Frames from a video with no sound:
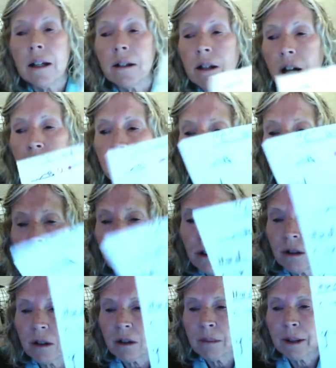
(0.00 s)
talked with
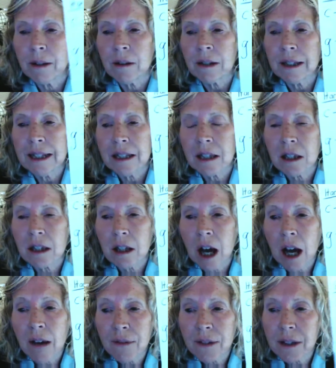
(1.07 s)
children about these soft